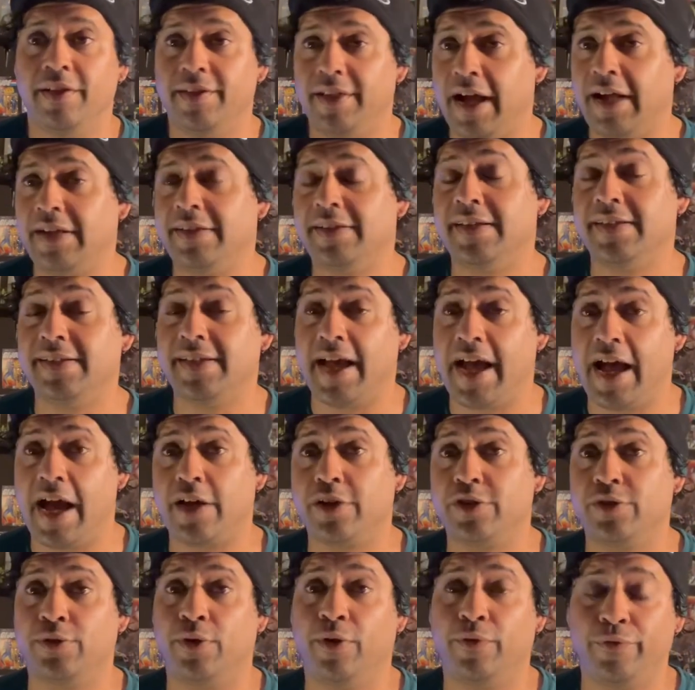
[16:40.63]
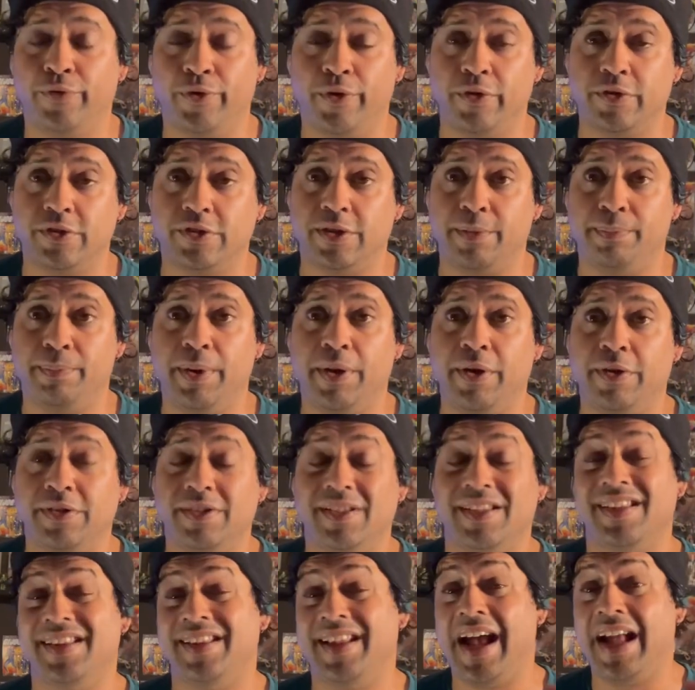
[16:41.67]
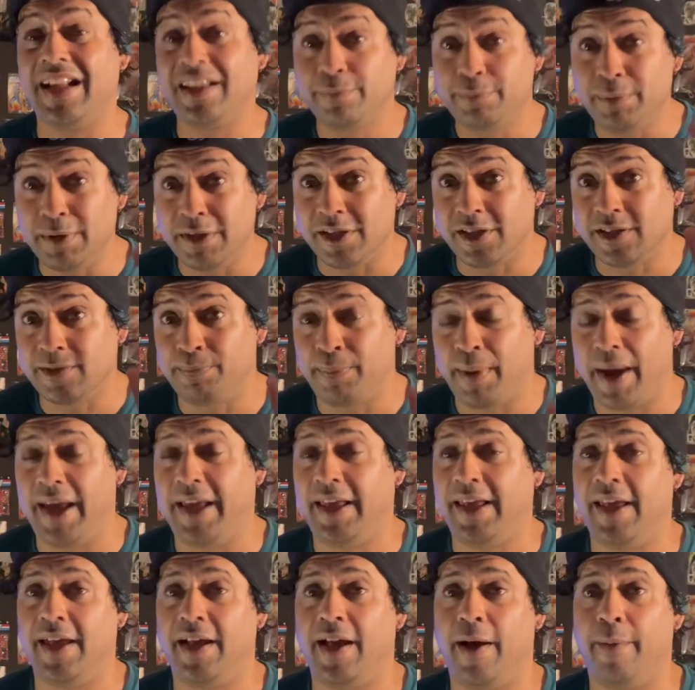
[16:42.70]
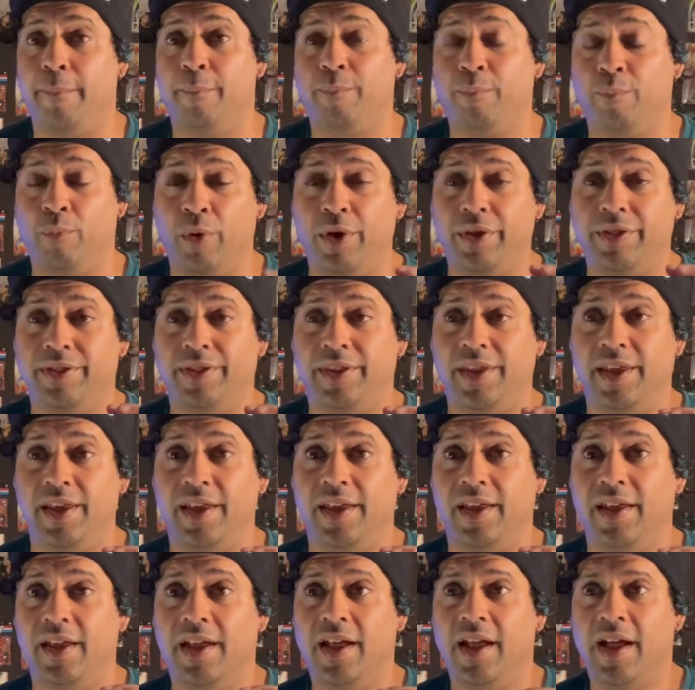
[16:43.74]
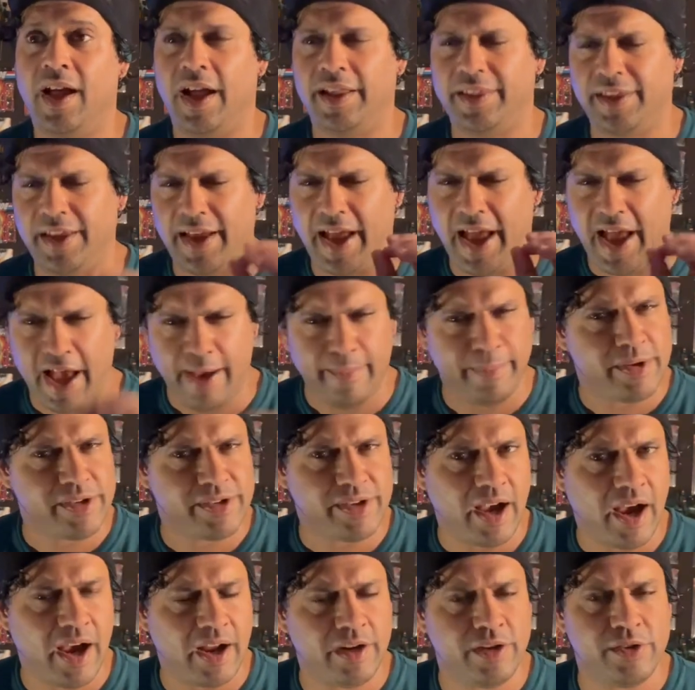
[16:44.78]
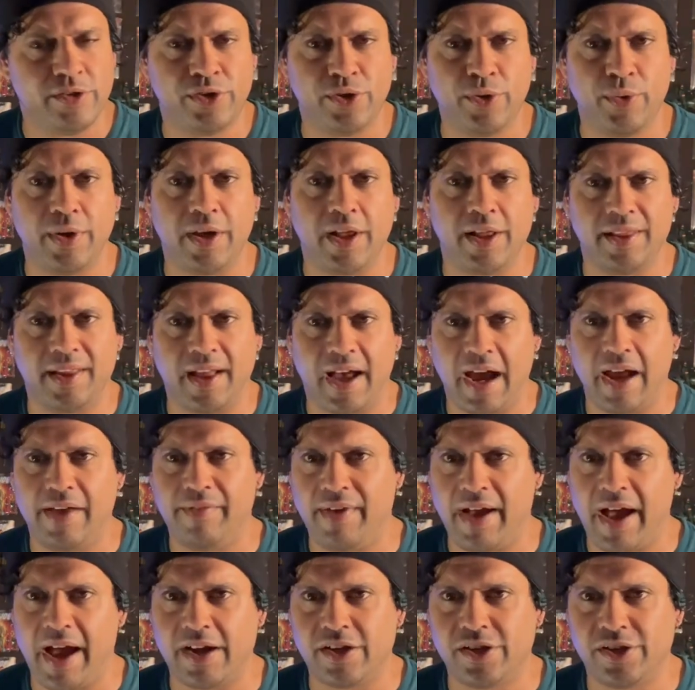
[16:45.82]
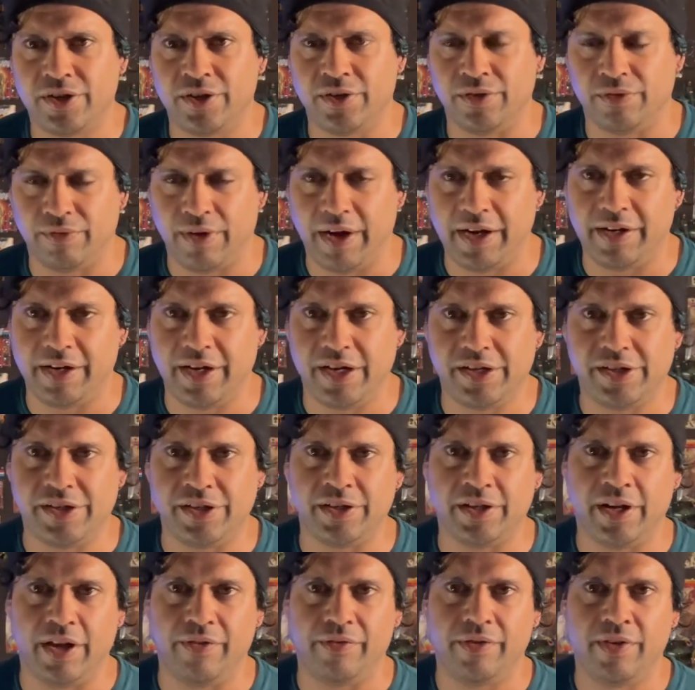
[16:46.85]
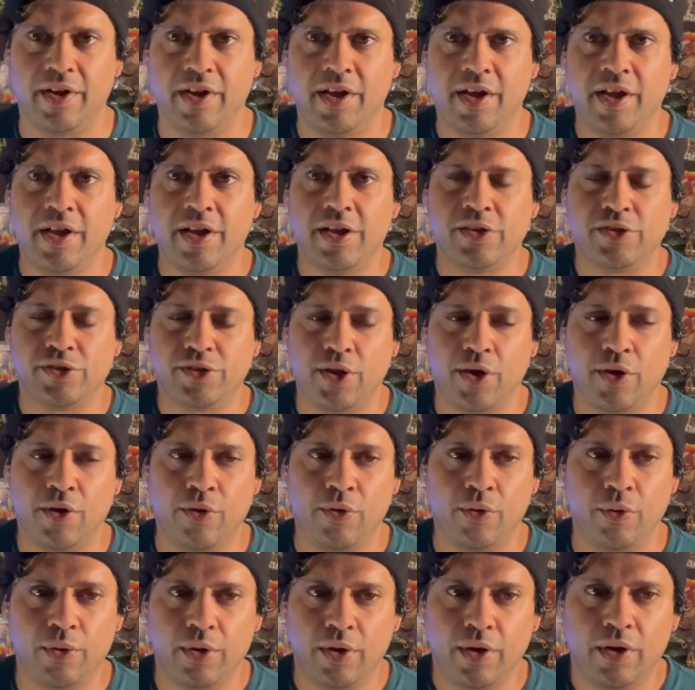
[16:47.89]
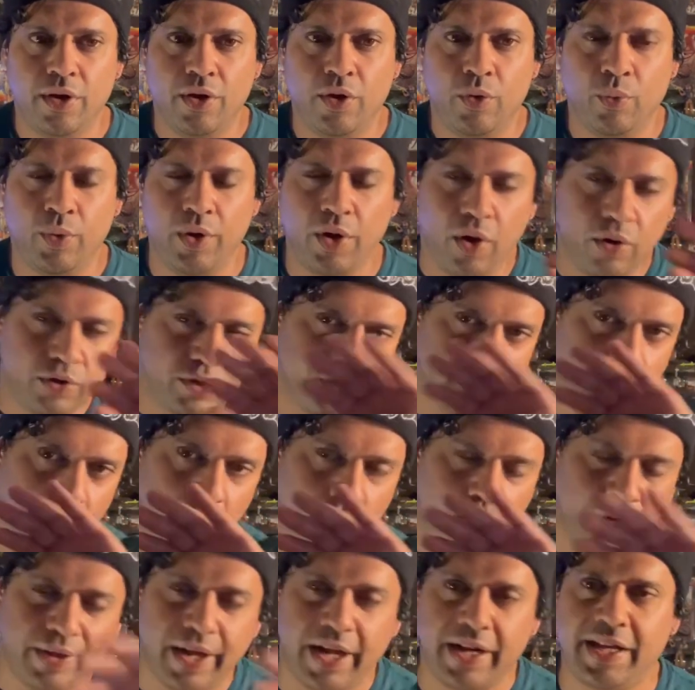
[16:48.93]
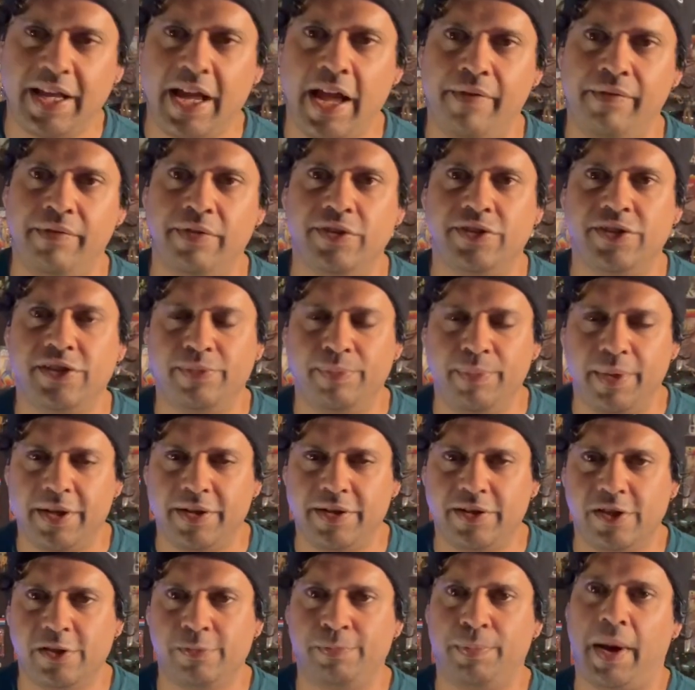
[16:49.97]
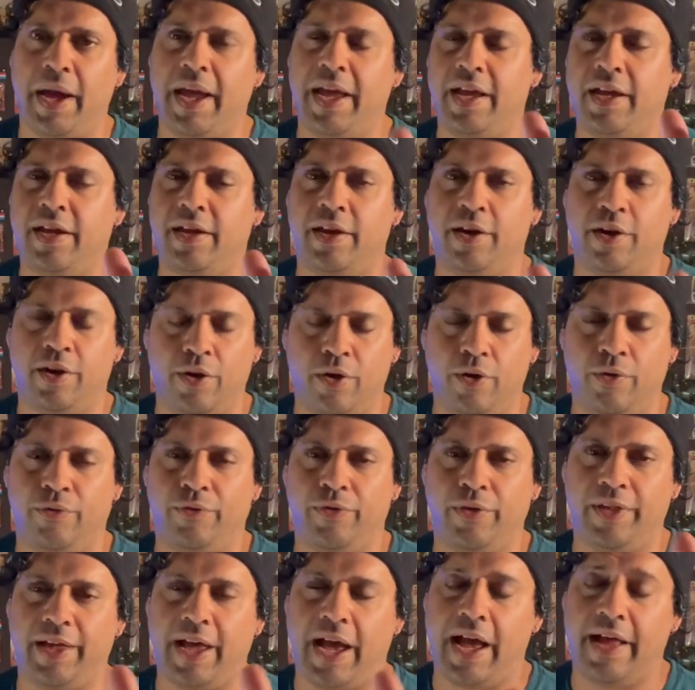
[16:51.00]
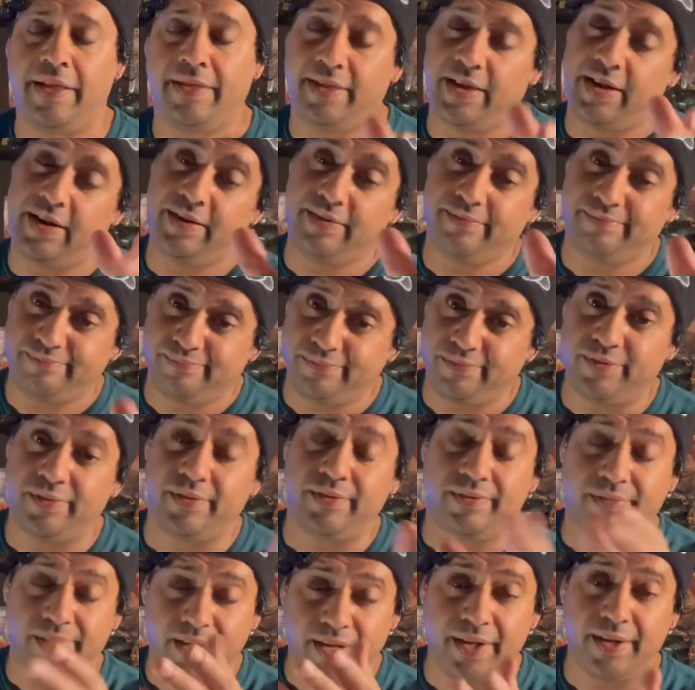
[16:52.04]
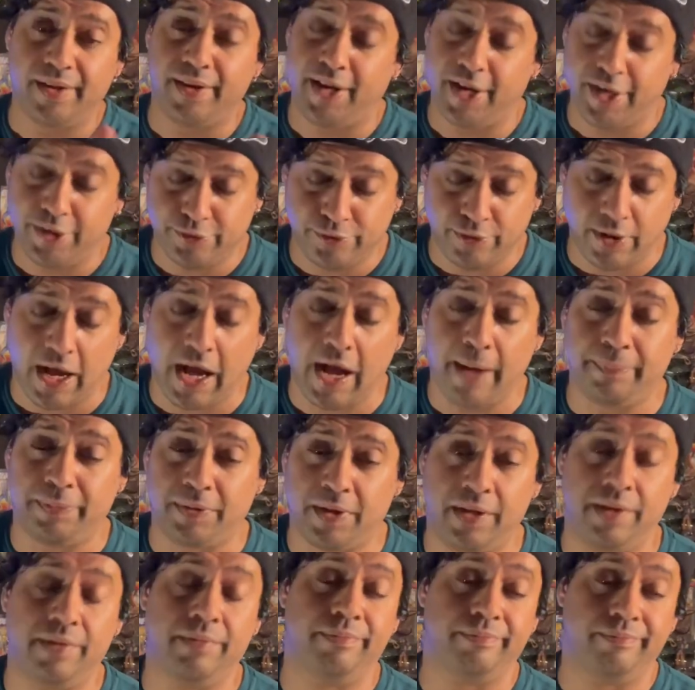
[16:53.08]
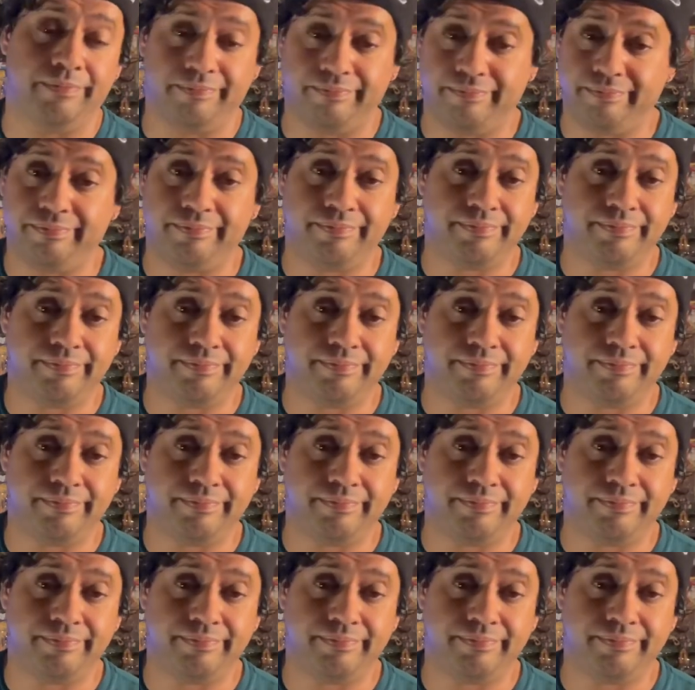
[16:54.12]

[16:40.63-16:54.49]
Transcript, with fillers: That's his actual first appearances. And that's been spiking up with the, I think Amazon is doing a live action rendition of, so we saw that Kevin Smith spike, you know, for that, then it dropped and